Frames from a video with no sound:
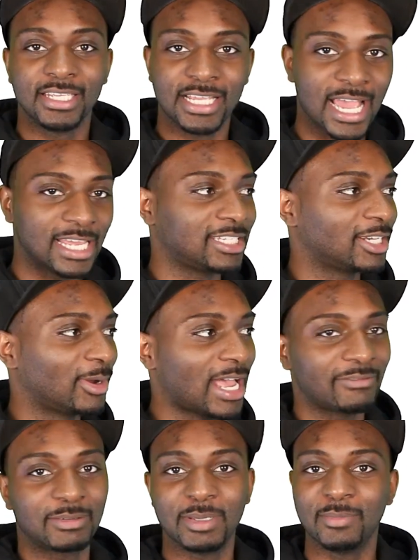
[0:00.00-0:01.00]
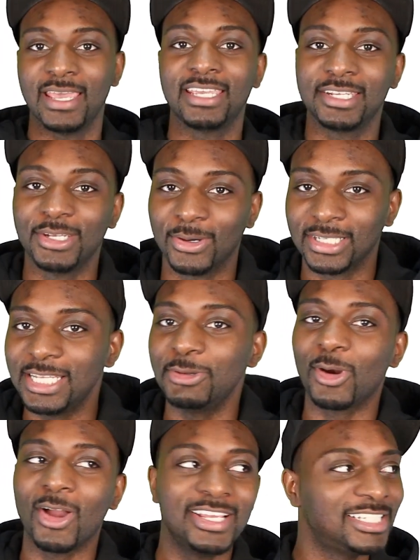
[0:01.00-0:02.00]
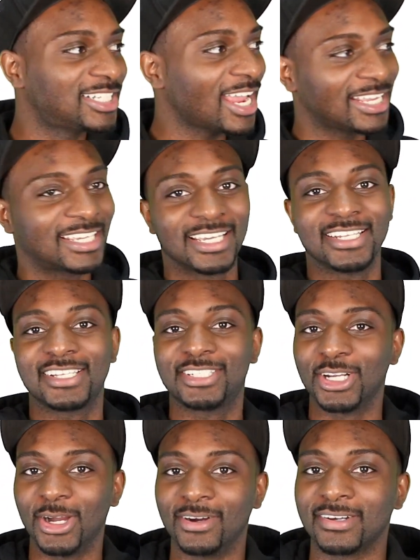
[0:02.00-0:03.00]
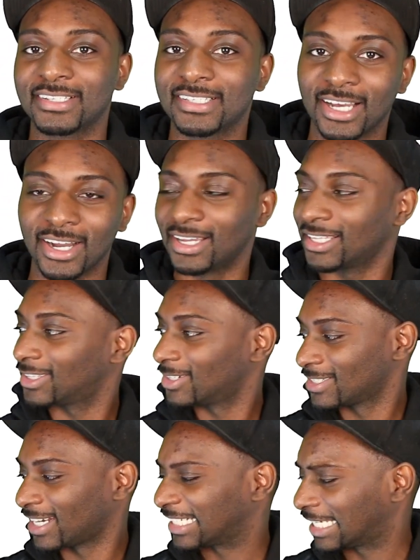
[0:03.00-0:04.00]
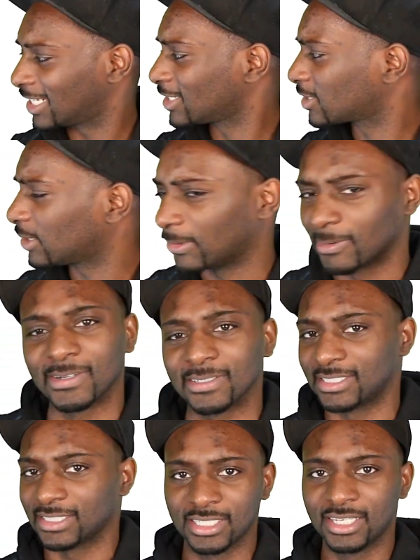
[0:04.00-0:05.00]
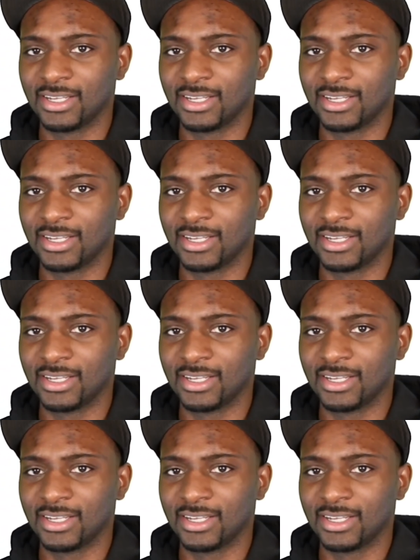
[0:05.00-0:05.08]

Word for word: yeah, you don't have to be making no Leroy Jenkins jokes. Ah, those are getting so old.